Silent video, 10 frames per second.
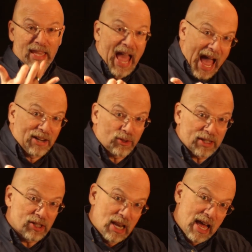The
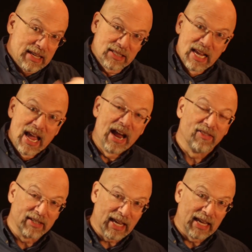address lines
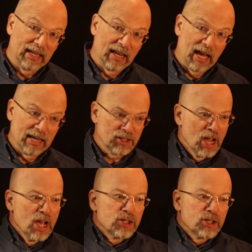and the data lines.